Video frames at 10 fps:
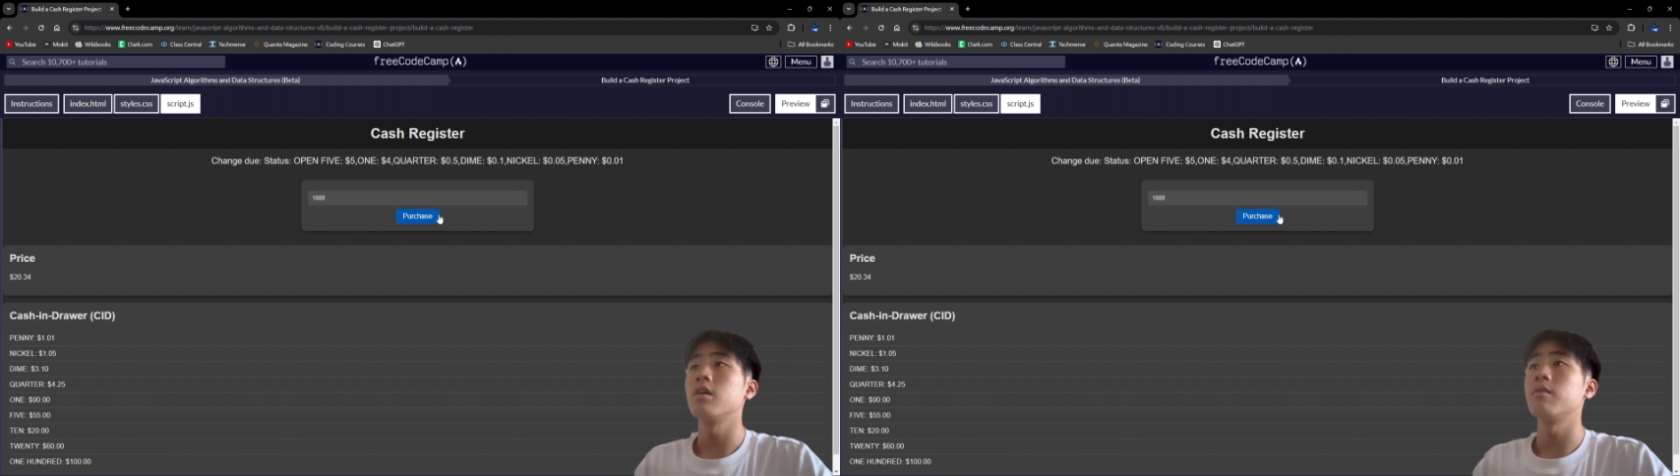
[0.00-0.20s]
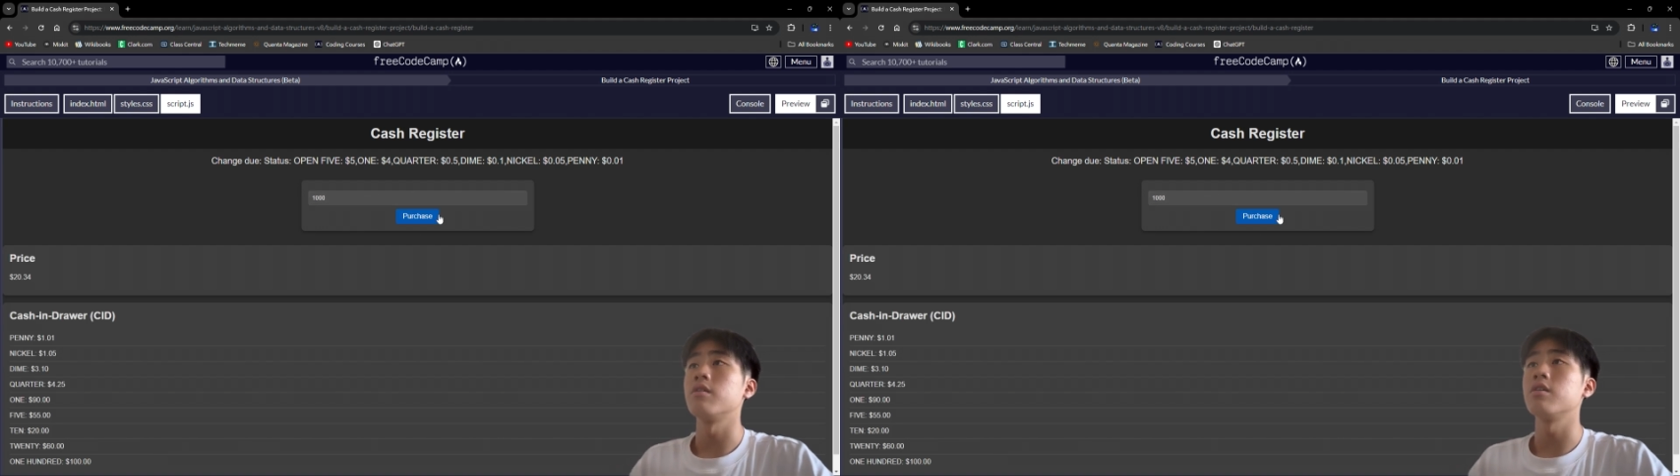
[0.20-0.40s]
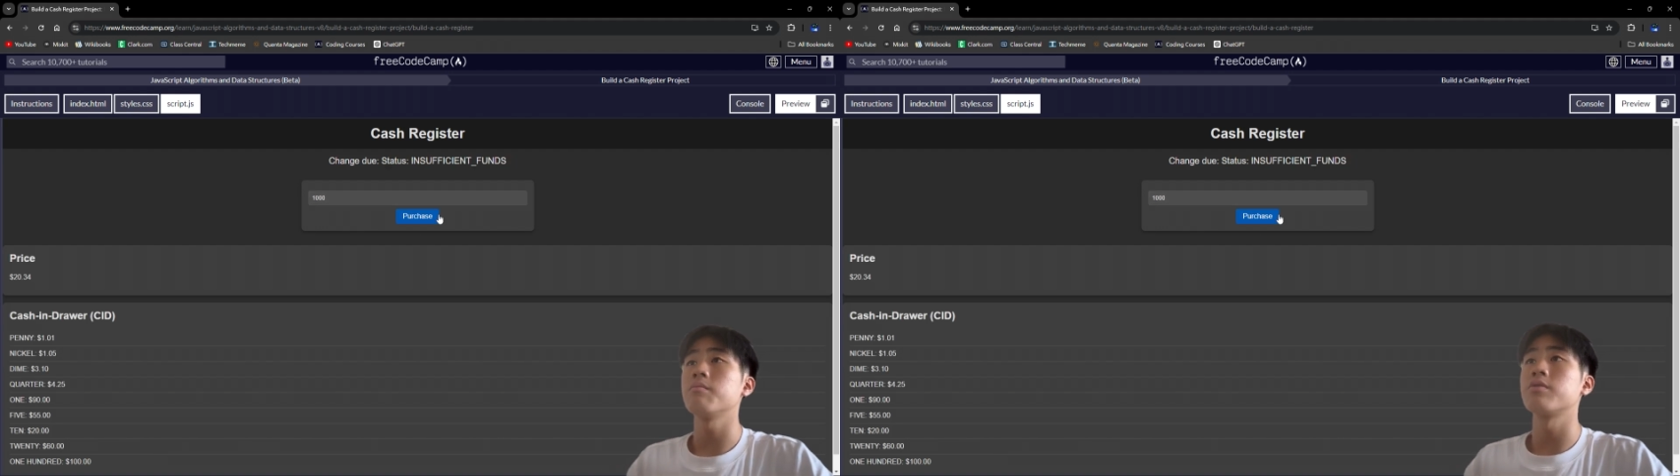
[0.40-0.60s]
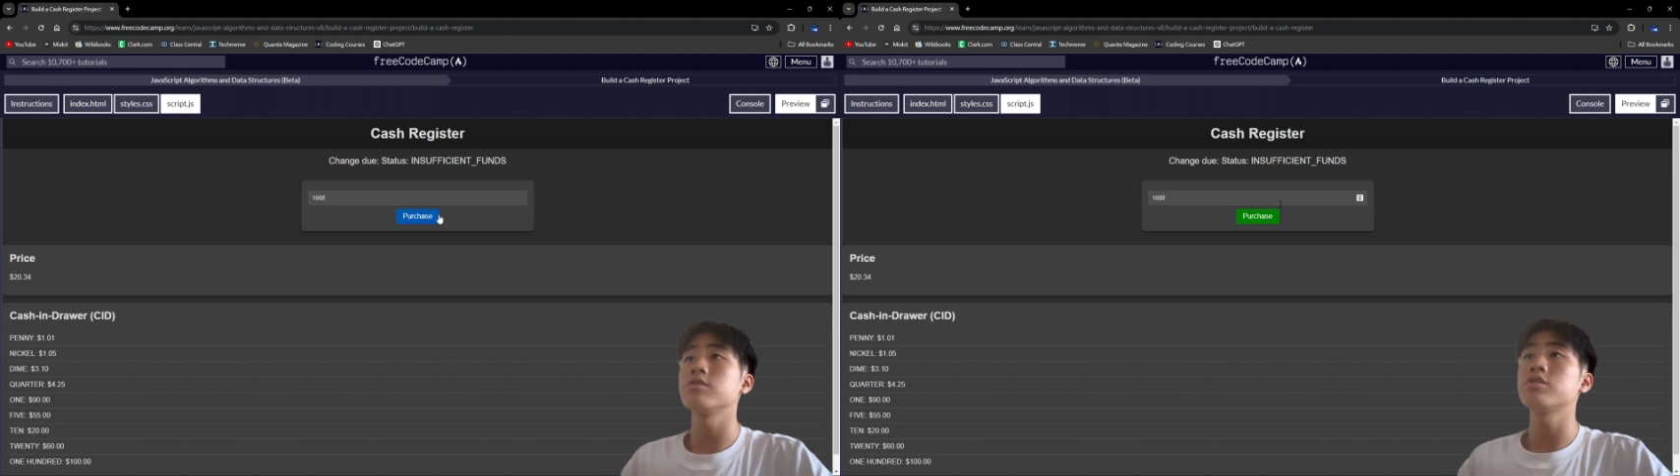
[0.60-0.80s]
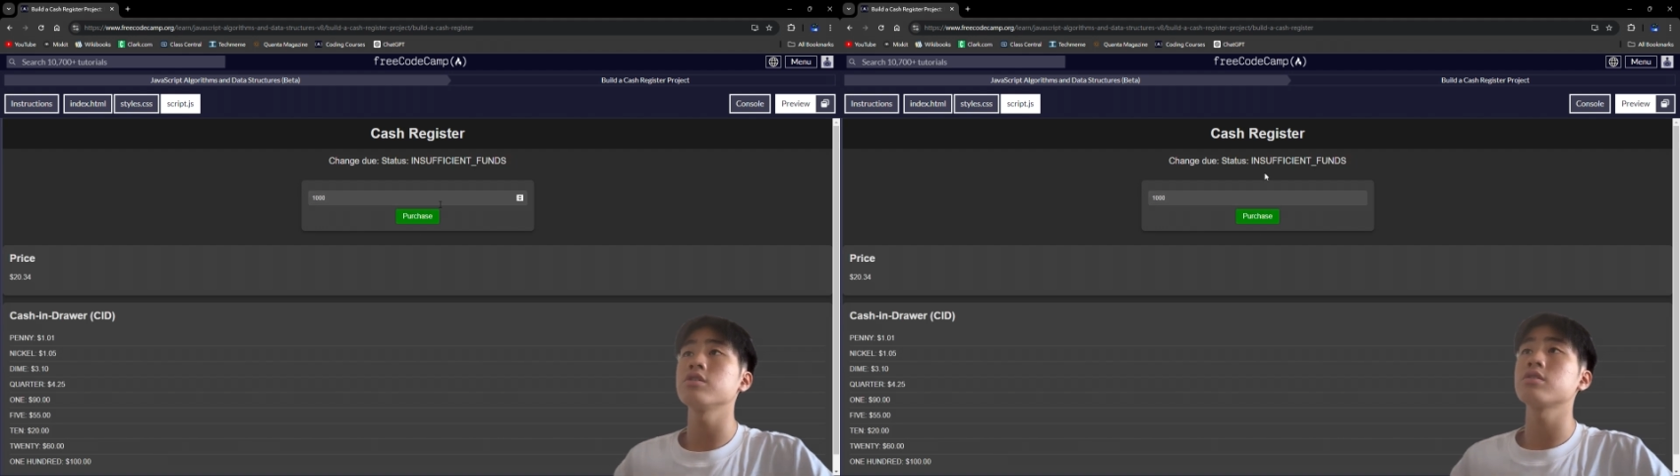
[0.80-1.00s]
and hit
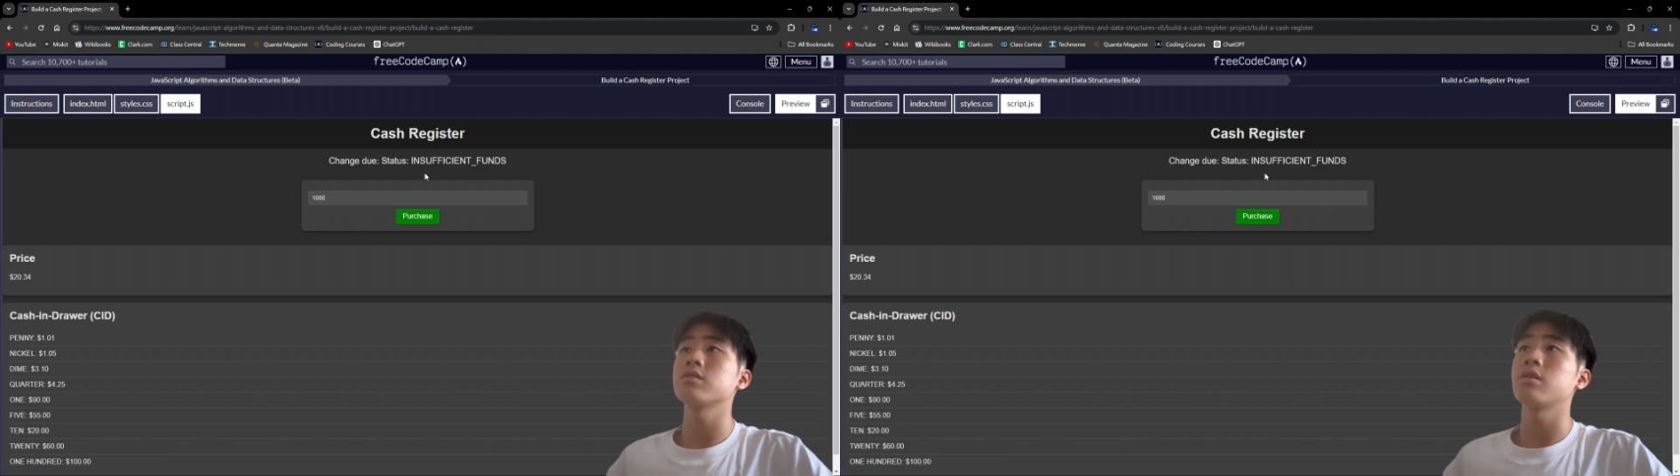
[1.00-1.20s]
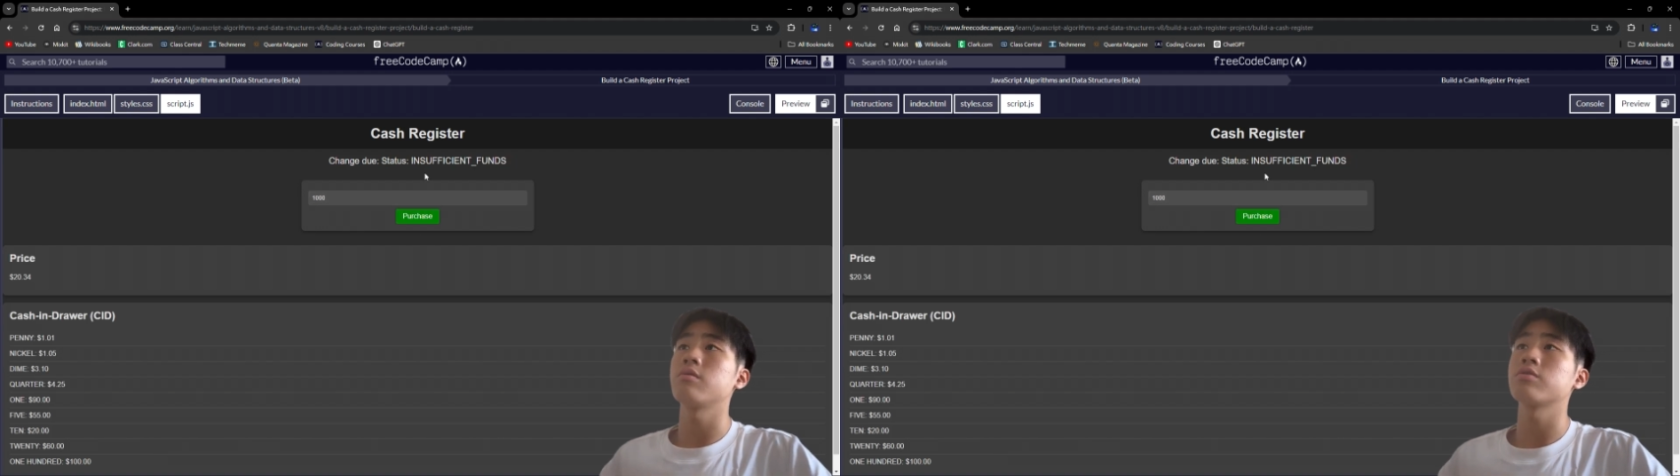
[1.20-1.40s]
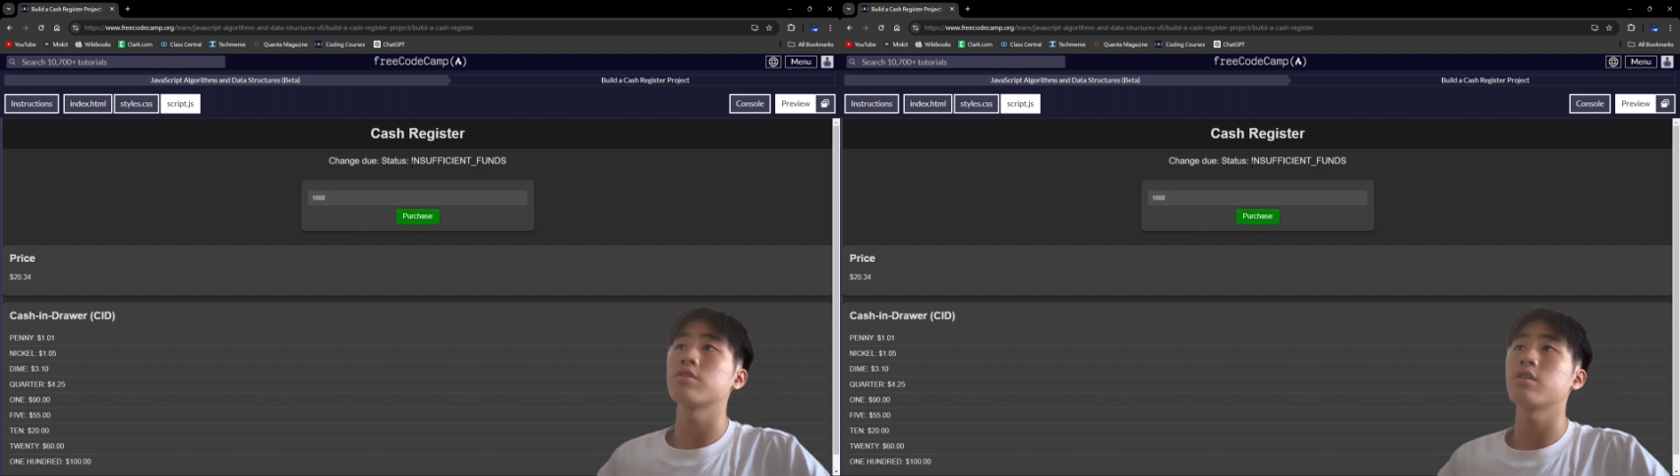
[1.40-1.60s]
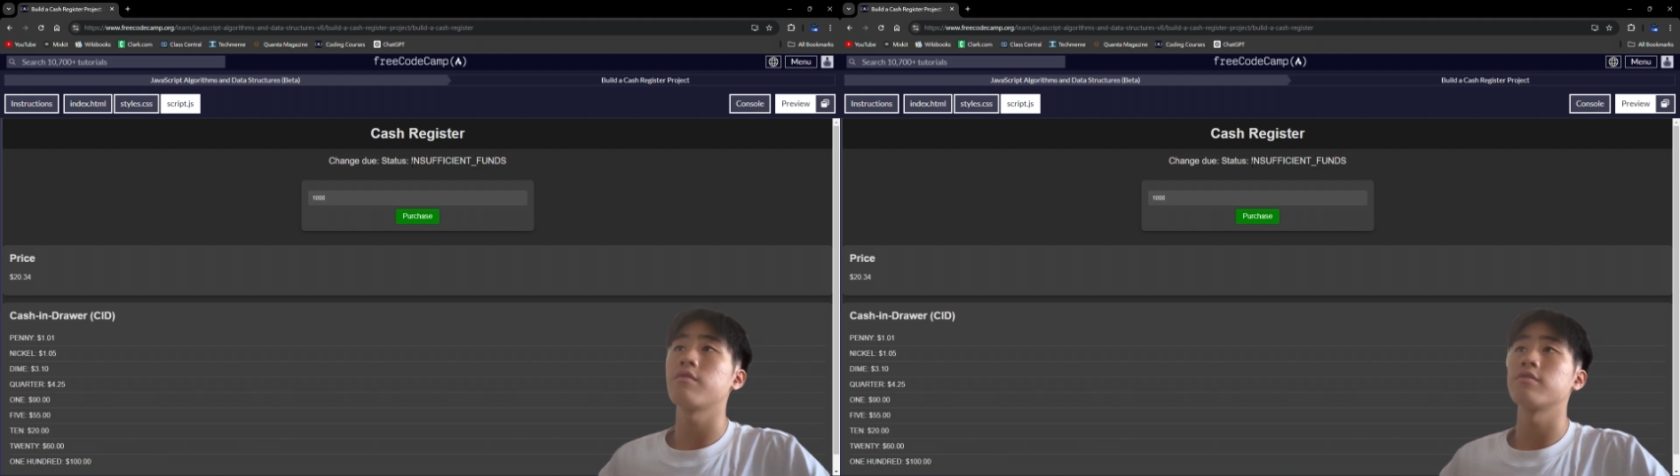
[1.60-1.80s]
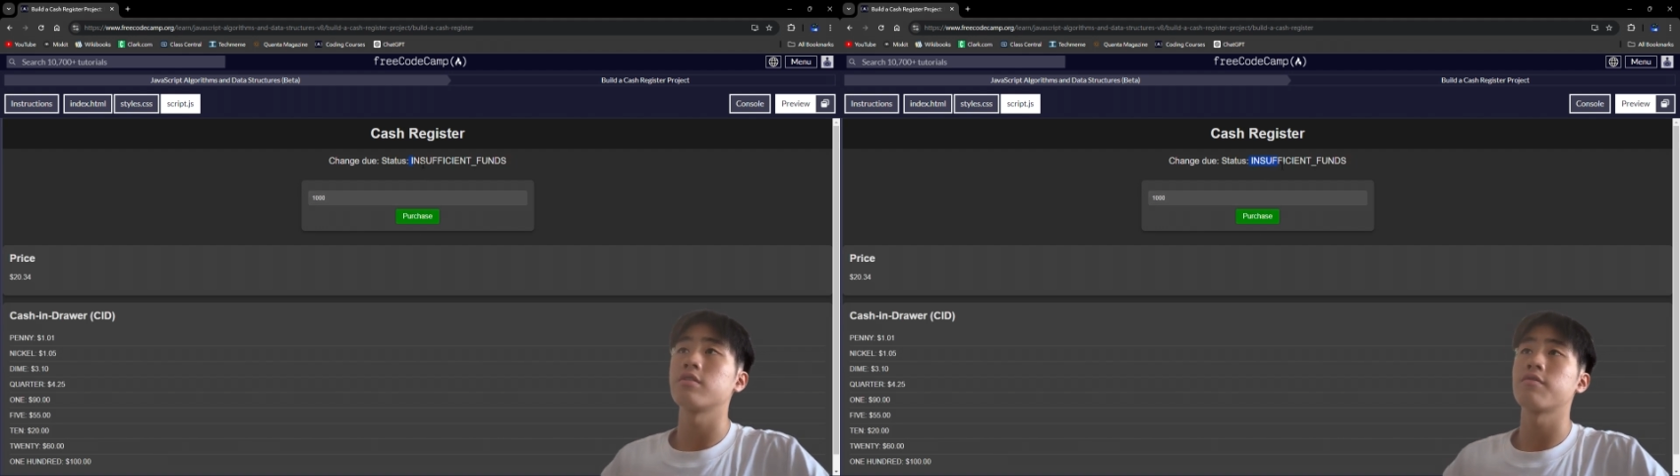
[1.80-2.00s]
purchase, it will say
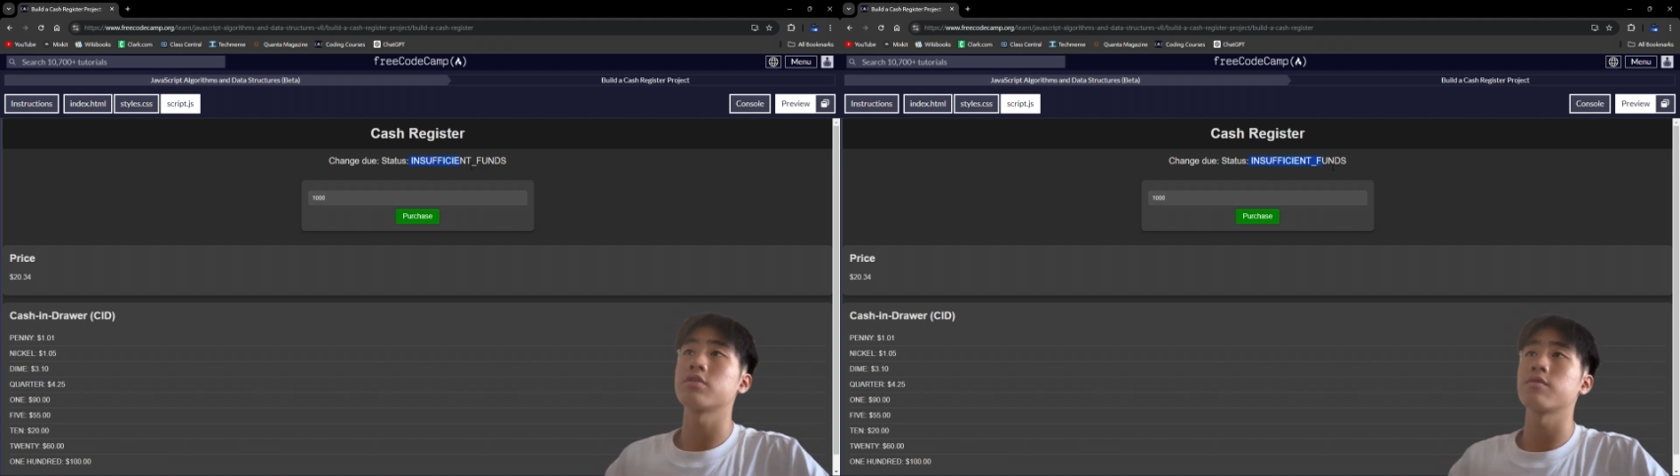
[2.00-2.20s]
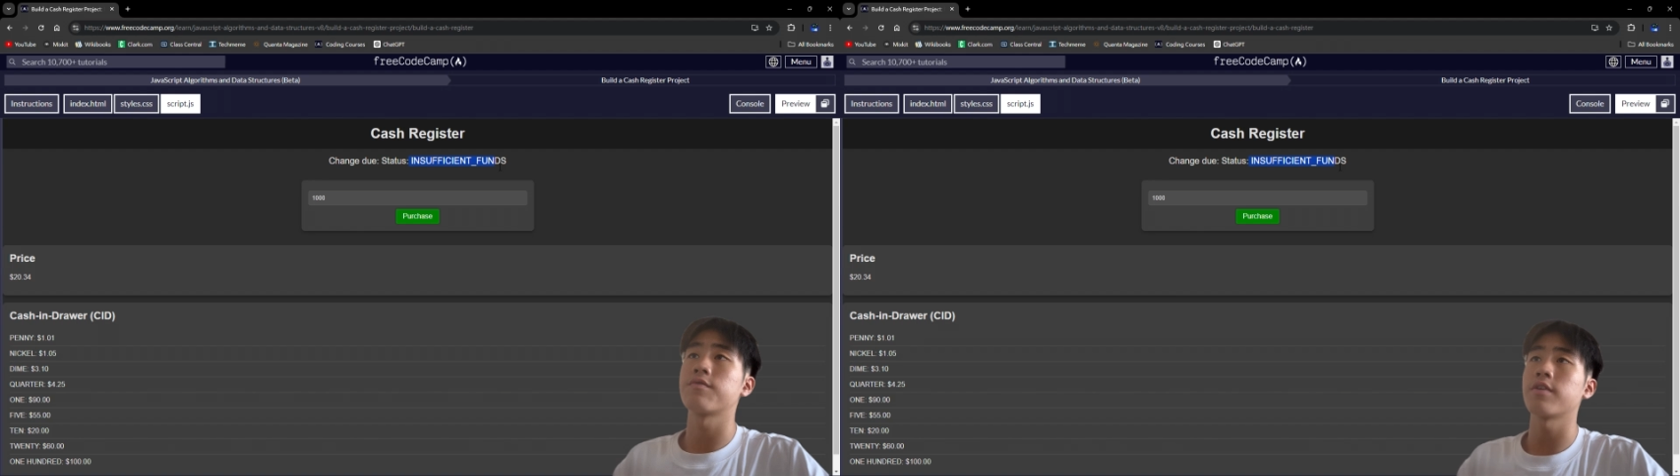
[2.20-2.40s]
insufficient